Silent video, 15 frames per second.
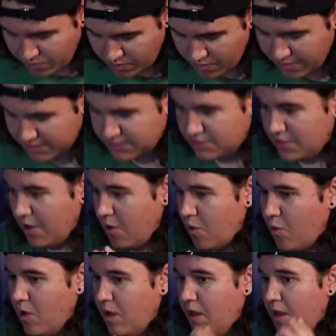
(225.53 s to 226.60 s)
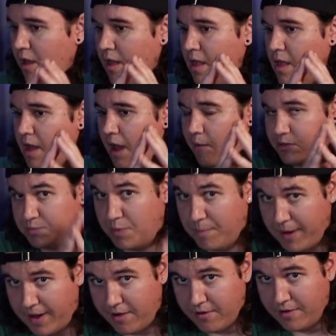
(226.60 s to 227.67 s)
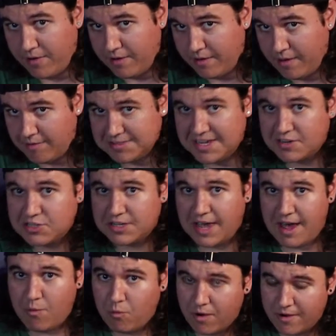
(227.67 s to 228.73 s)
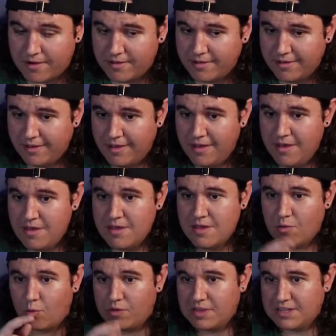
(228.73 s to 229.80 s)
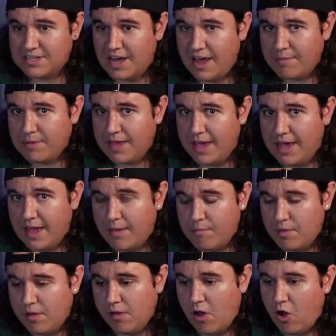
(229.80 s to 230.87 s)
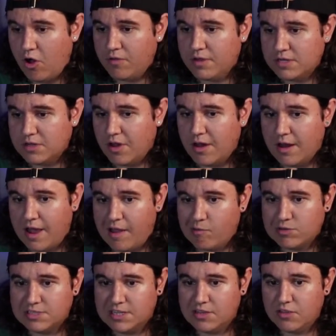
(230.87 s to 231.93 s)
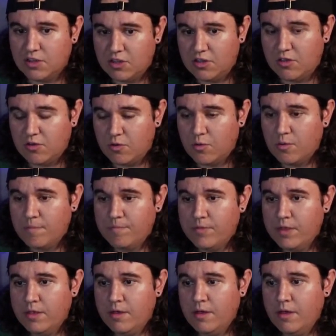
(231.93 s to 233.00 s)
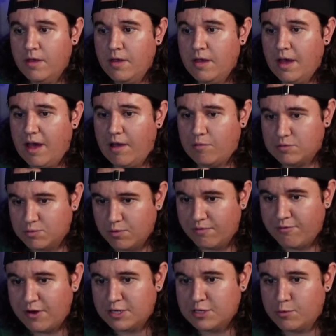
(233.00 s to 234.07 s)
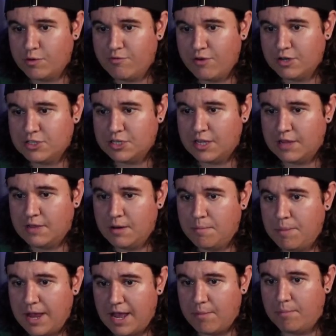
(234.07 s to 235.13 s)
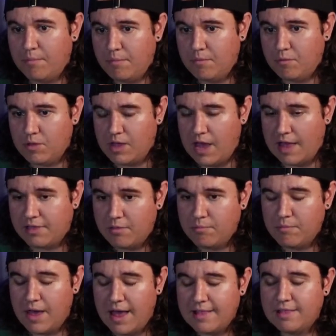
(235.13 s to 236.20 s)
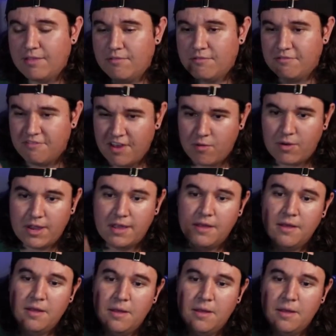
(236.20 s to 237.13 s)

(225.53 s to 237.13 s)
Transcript: And so I was prepared. I was actually at work. When the time came, on the dot, I was in the queue. I was refreshing, refreshing, and then bam, at the at the very